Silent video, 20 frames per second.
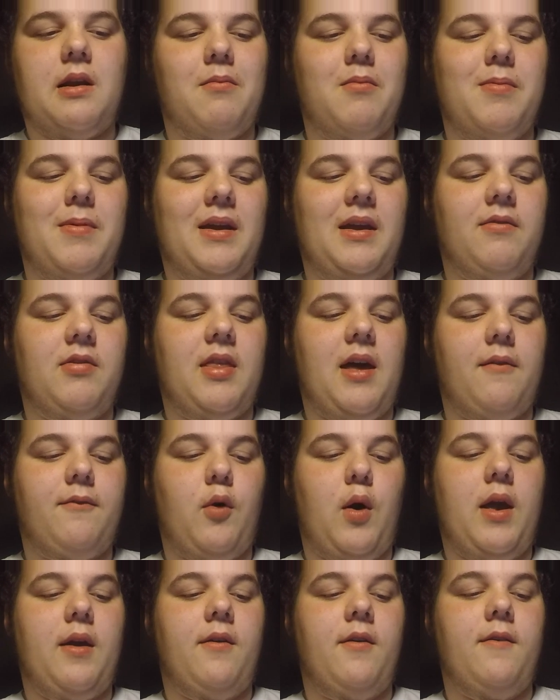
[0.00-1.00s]
and I'm going to be giving
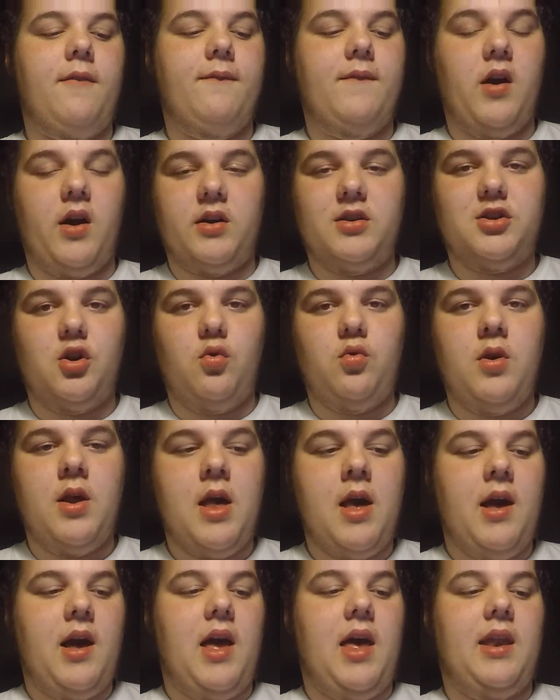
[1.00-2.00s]
that away very
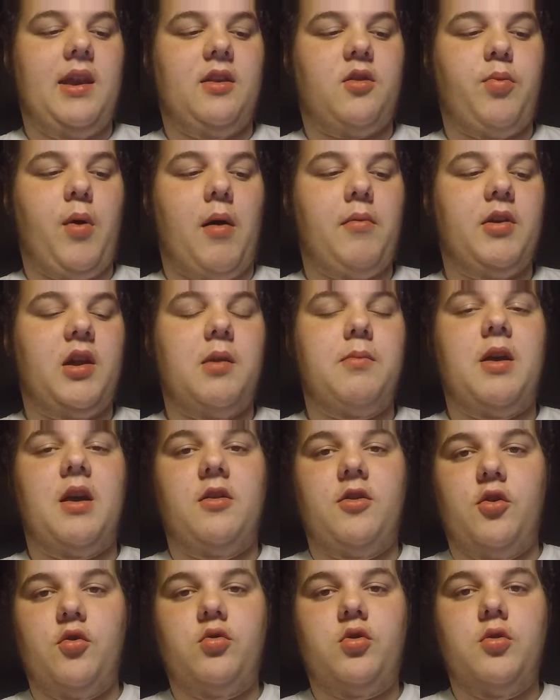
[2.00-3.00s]
soon, and it's probably going
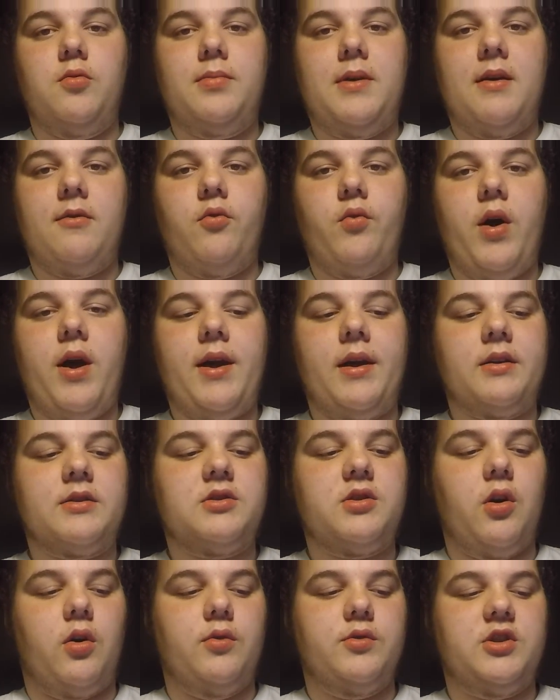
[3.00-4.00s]
to be a YouTube
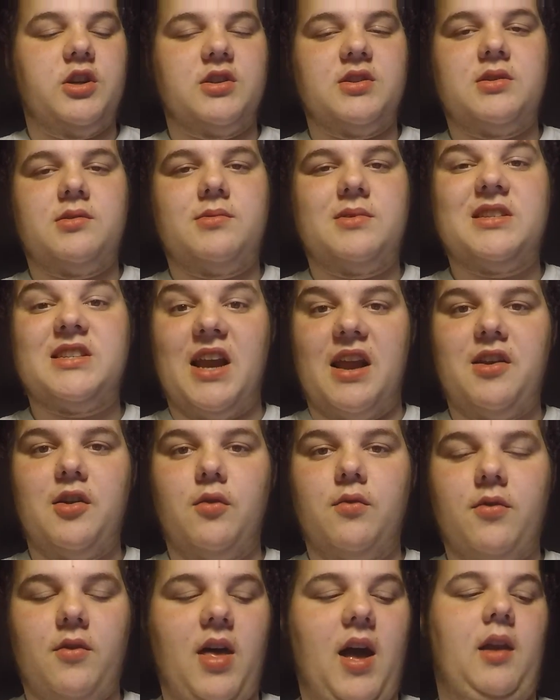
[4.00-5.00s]
giveaway, so just stay
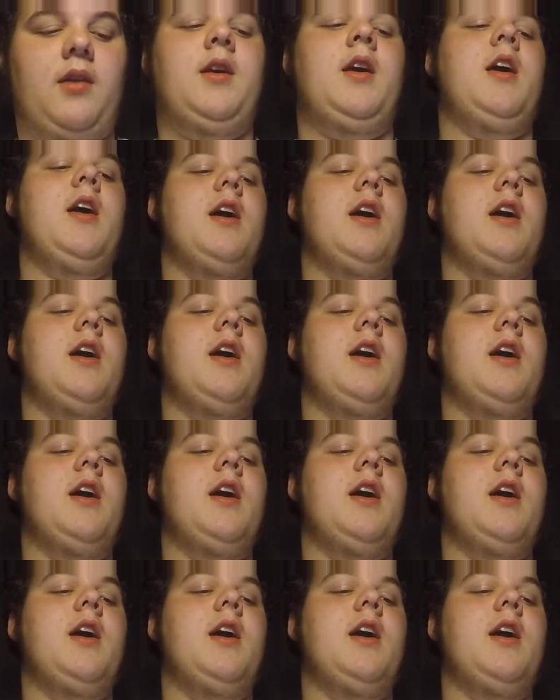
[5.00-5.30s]
tuned for that.